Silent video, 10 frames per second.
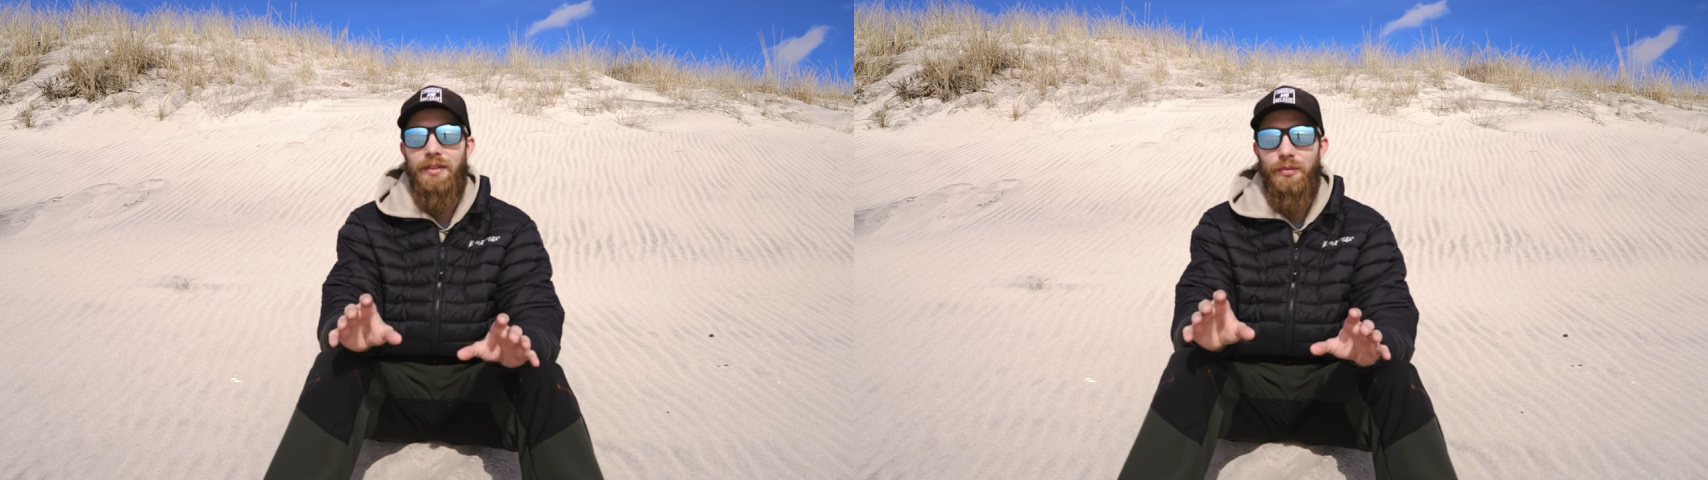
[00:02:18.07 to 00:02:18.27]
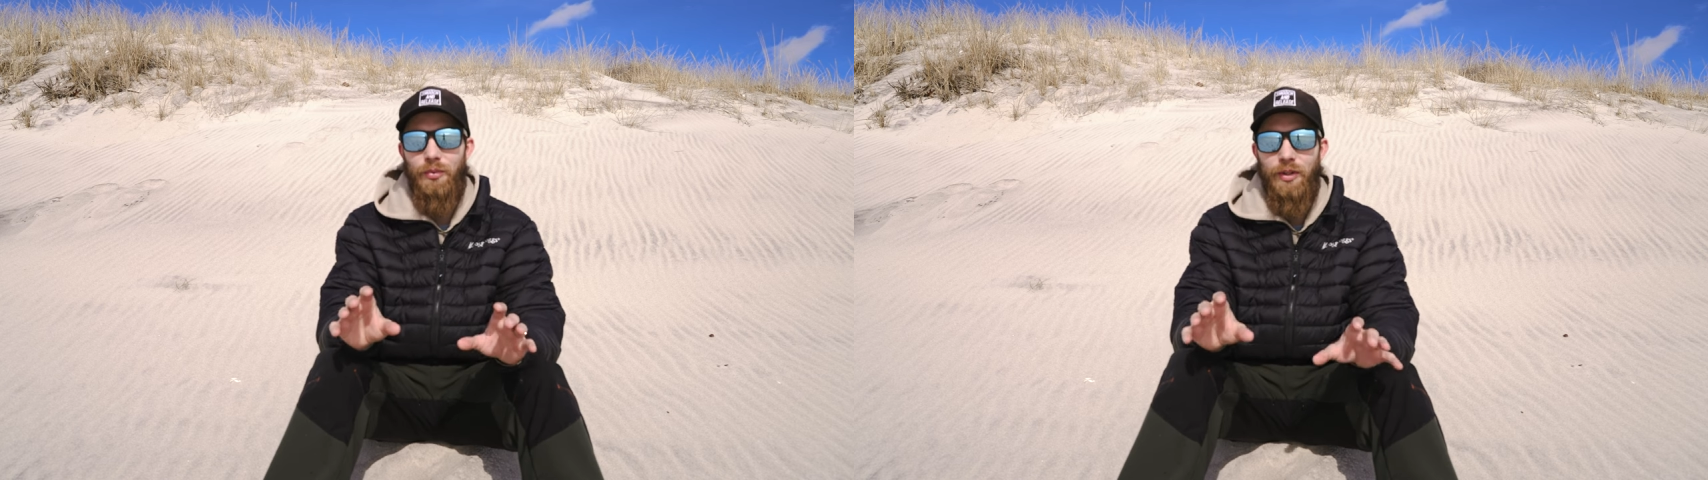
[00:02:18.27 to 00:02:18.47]

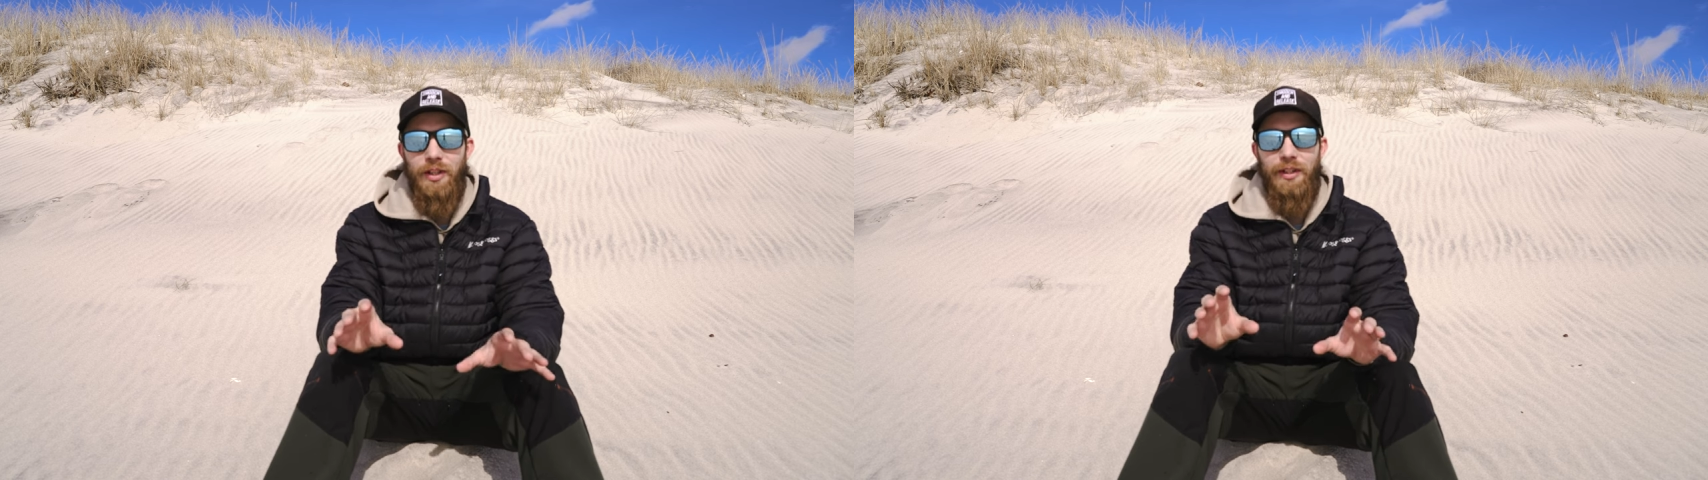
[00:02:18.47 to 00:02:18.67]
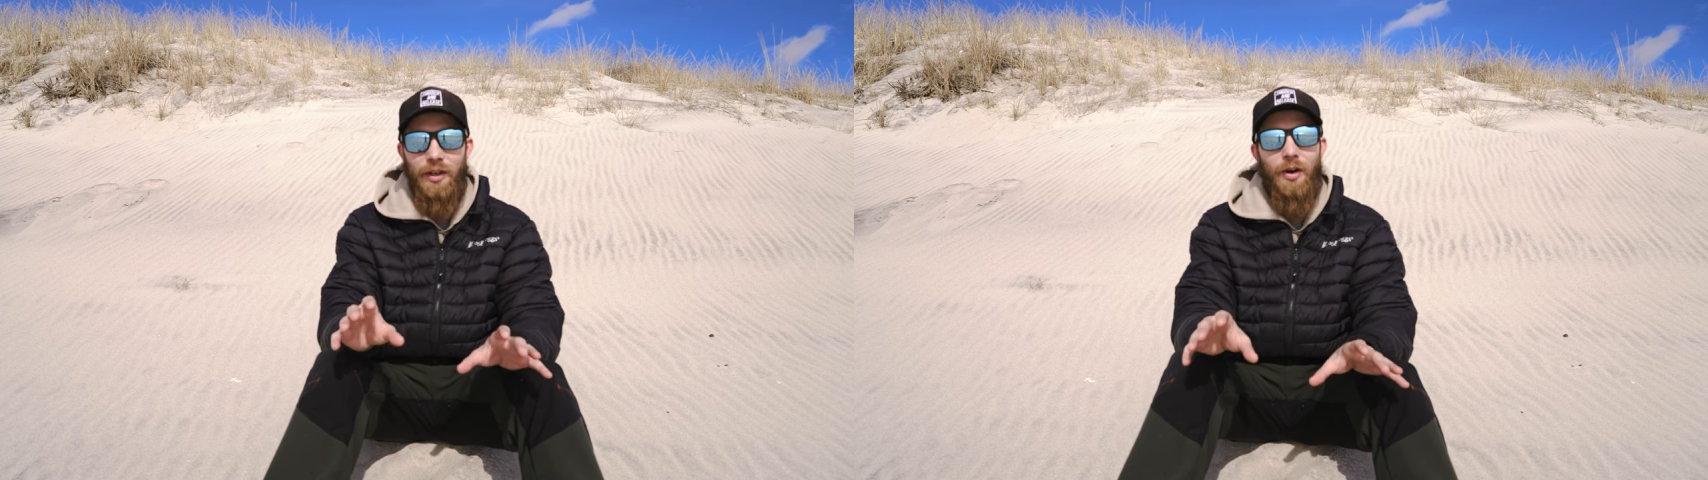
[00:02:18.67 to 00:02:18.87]

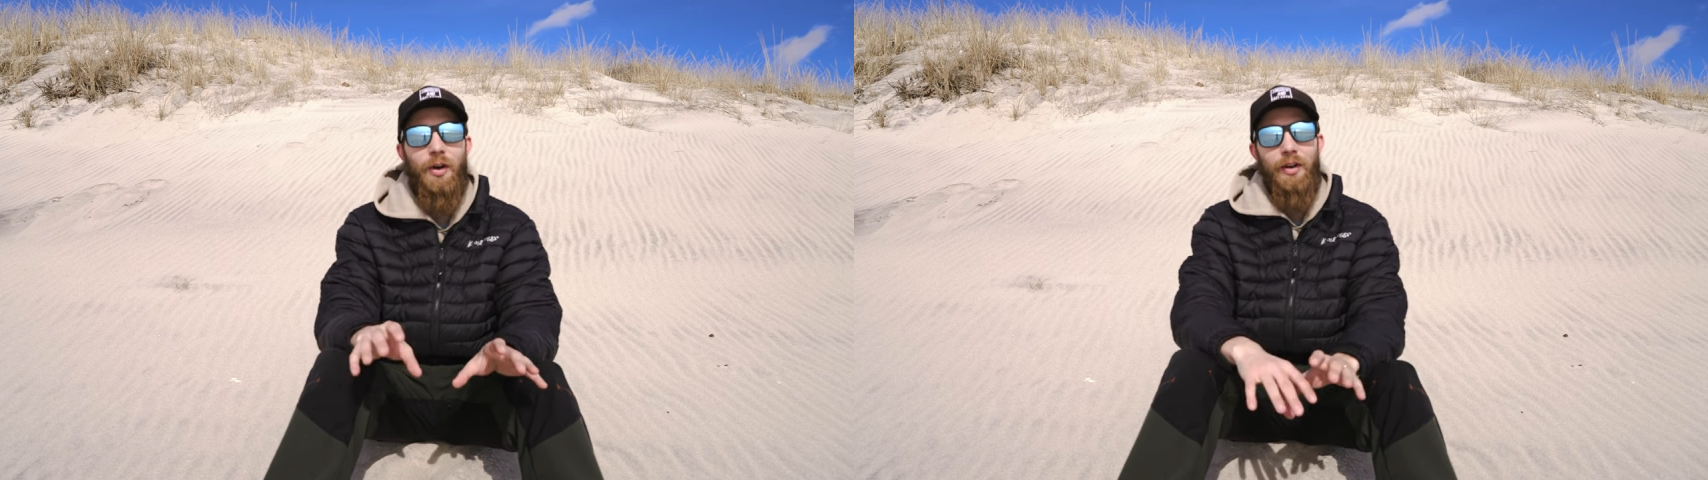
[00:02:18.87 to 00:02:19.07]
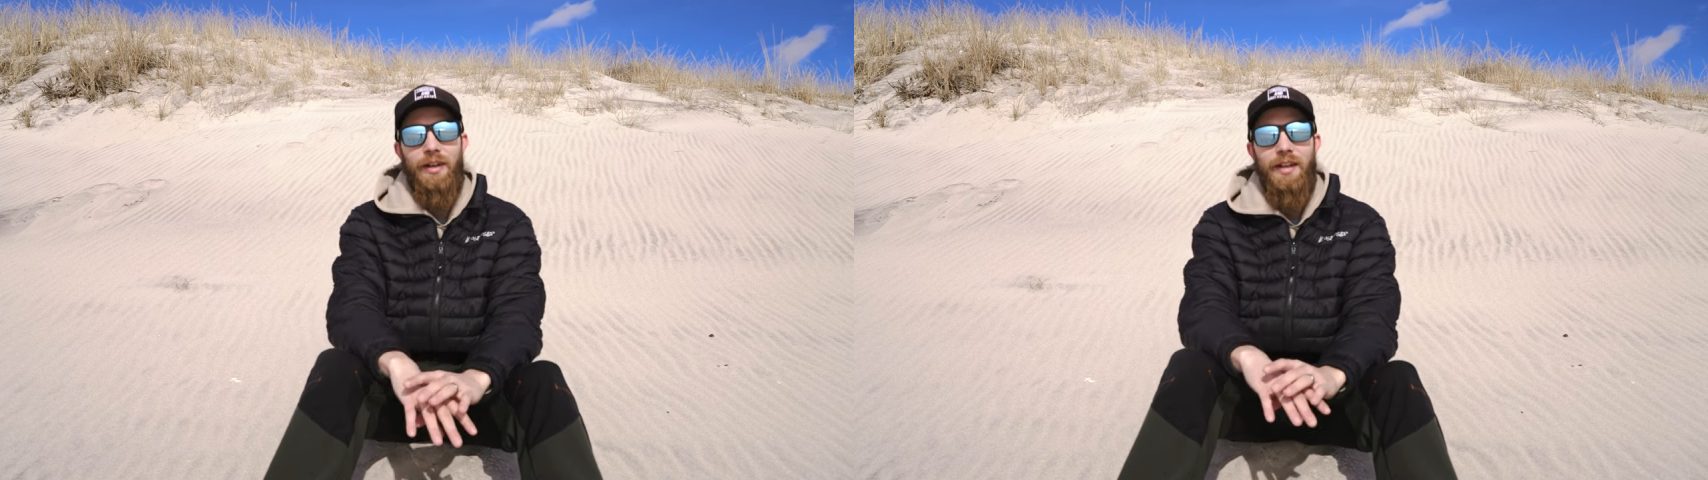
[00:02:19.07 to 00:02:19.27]
really
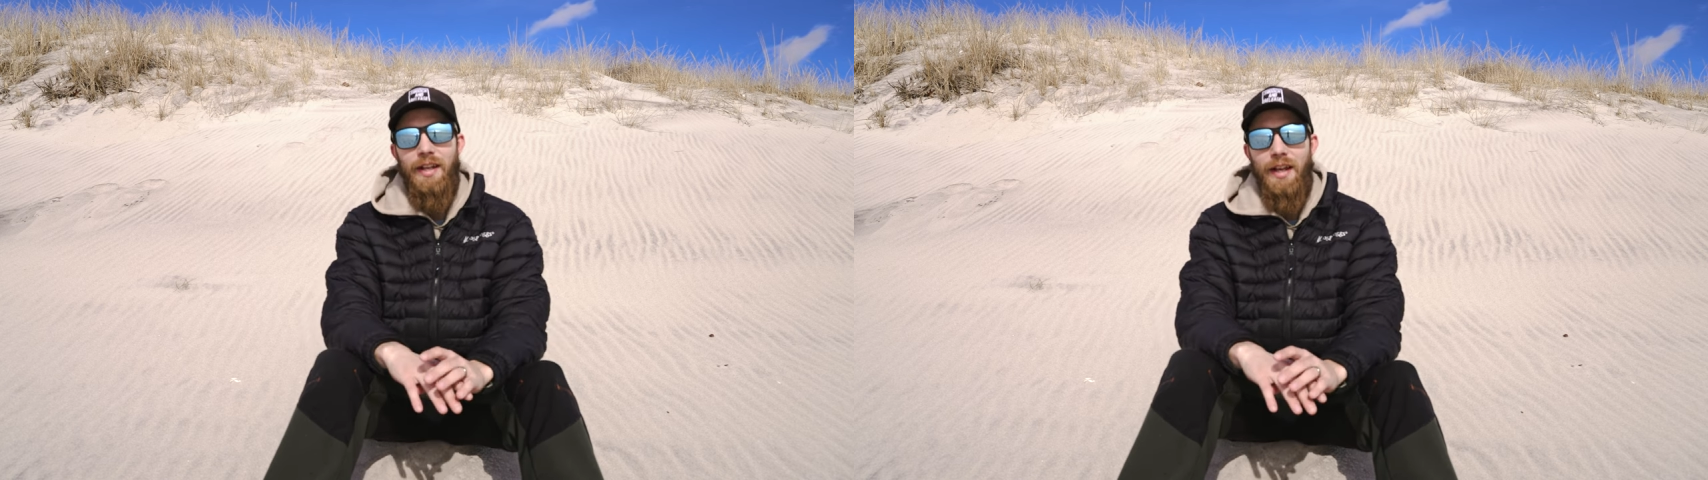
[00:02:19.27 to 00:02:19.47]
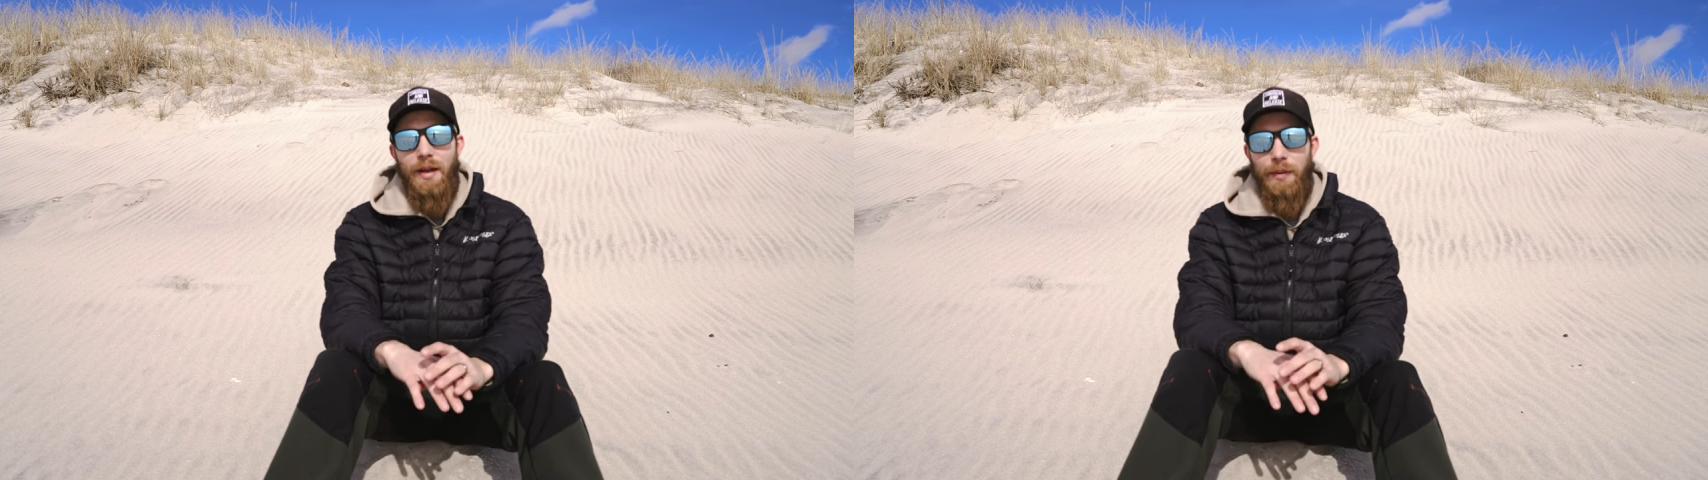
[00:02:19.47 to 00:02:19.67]

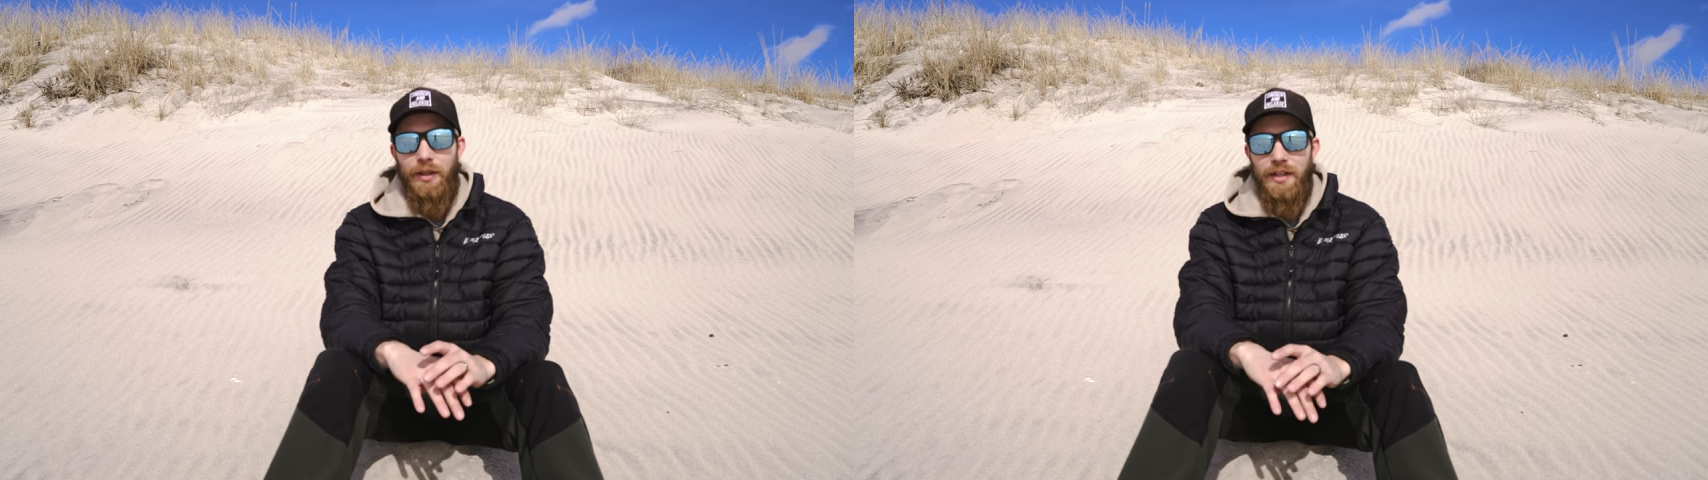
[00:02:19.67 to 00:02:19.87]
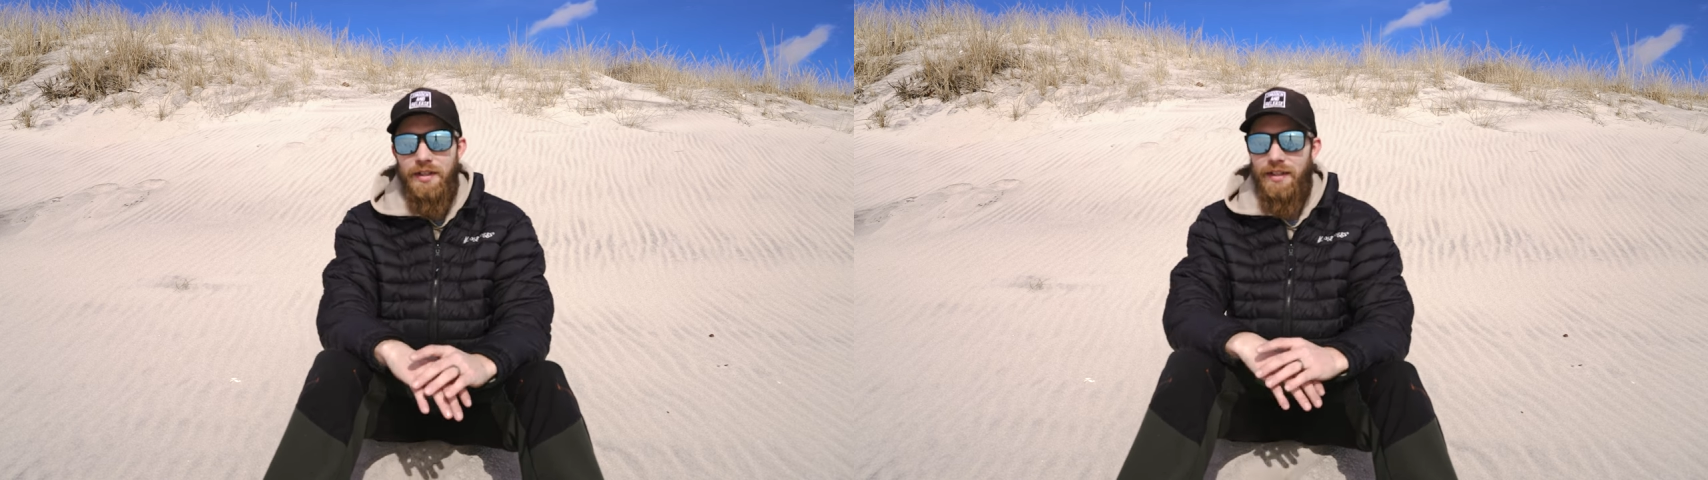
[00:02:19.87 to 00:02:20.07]
hard,
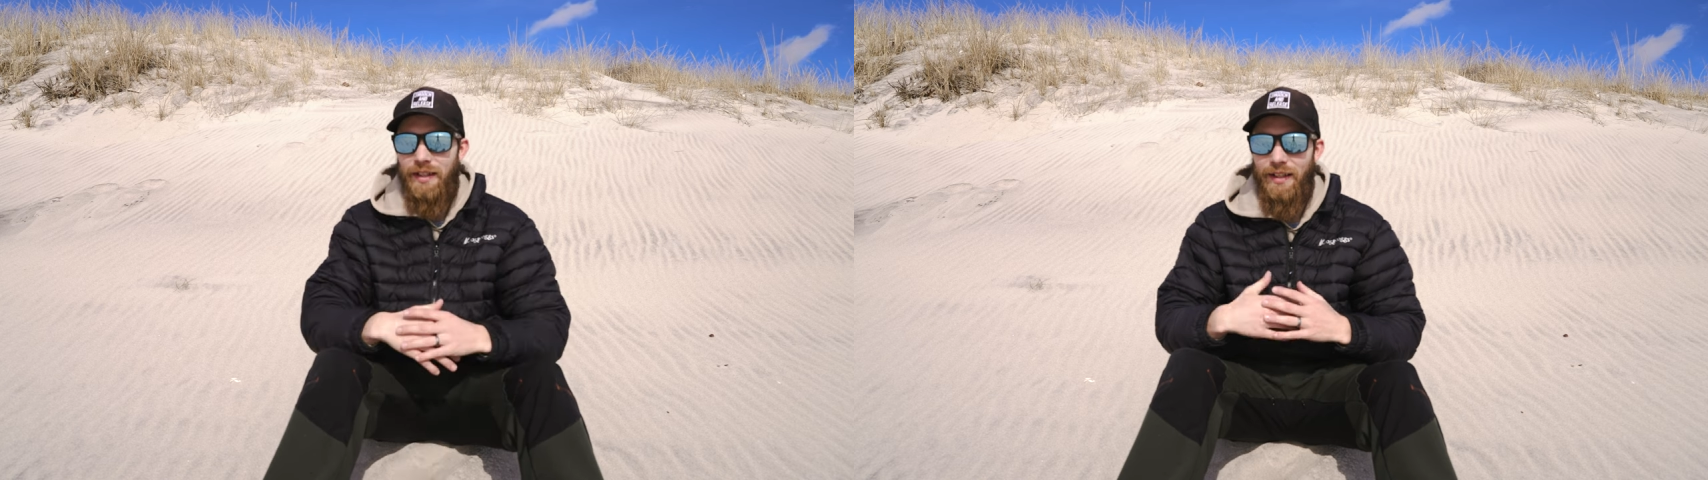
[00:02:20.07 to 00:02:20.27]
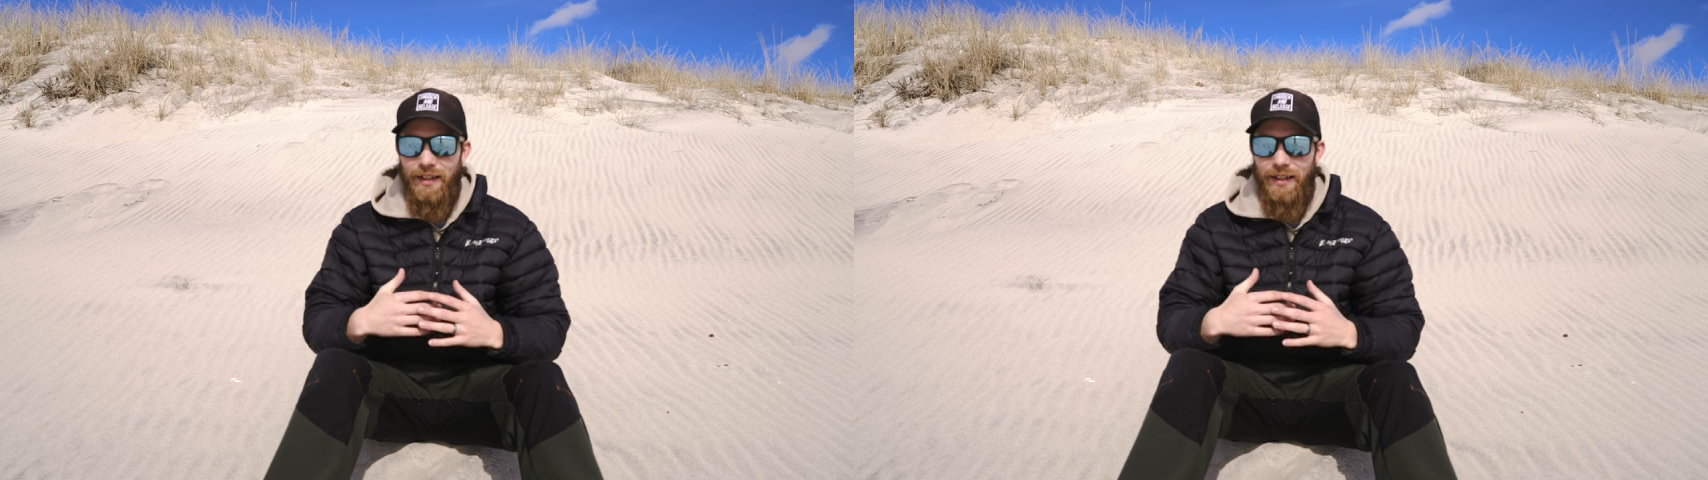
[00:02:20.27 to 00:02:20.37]
because